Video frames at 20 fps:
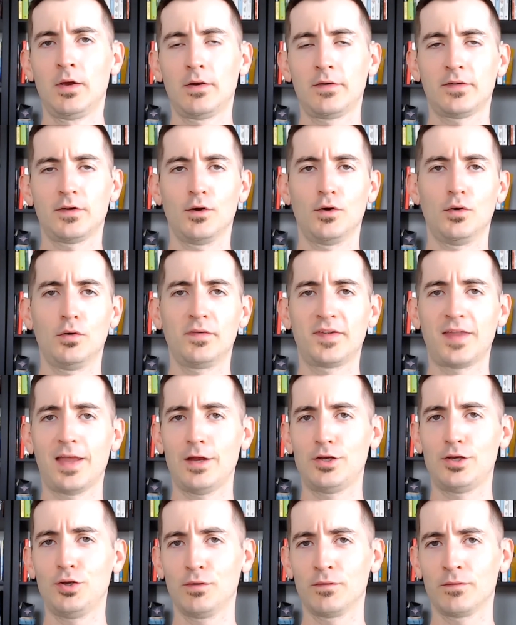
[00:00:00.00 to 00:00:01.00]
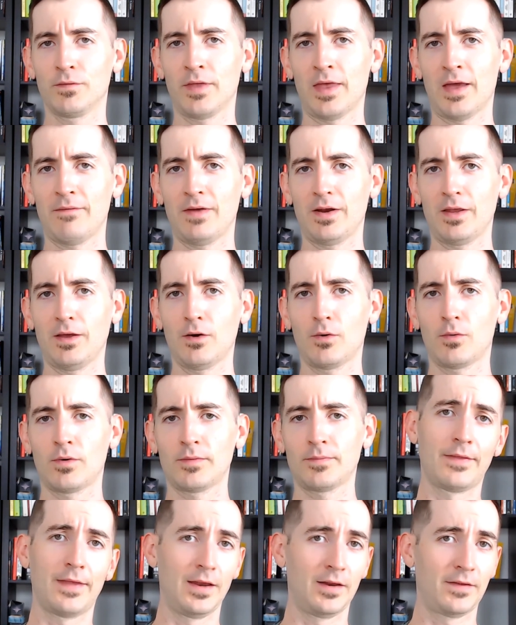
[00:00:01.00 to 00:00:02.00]
So stay tuned for that video.
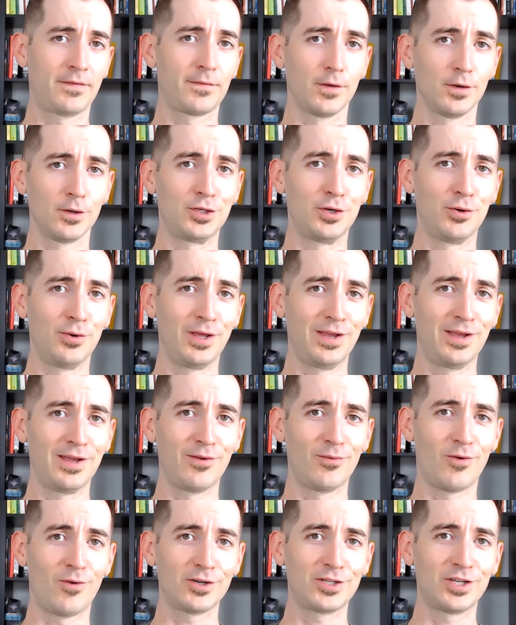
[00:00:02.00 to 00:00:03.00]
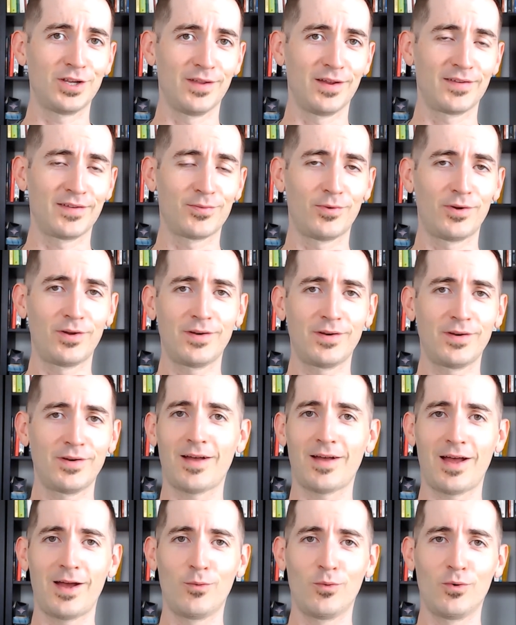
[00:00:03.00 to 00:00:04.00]
Thanks for tuning in and watching this one.
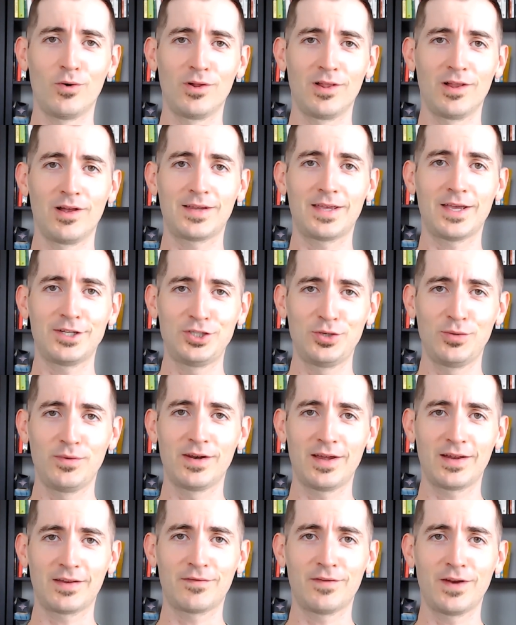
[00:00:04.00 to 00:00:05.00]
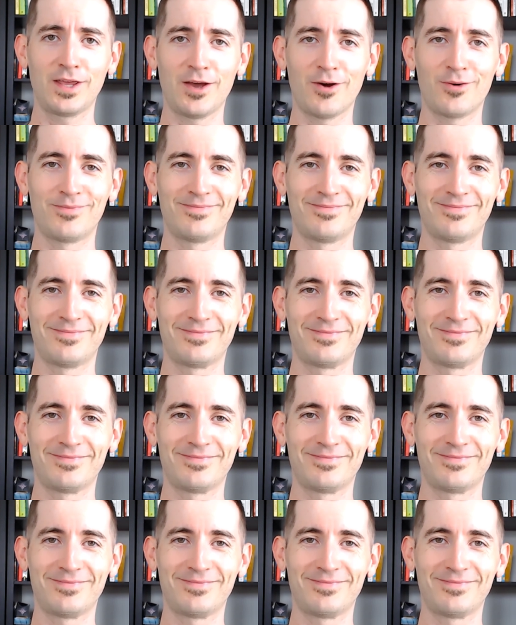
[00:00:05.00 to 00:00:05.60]
I will catch you in the next video.